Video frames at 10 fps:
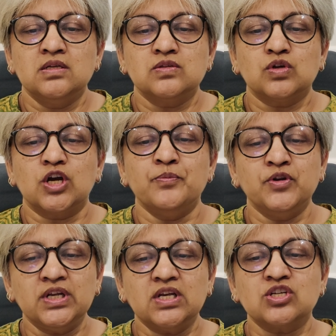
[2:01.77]
So
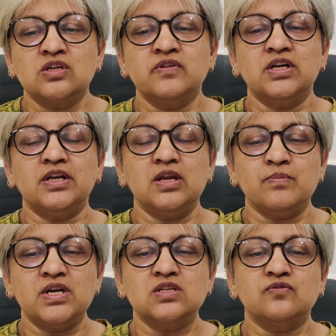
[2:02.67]
communication with
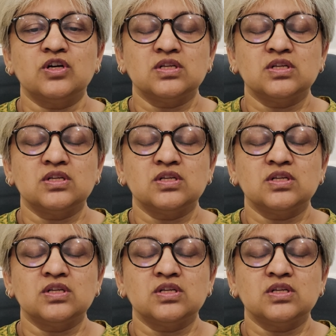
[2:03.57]
teammates for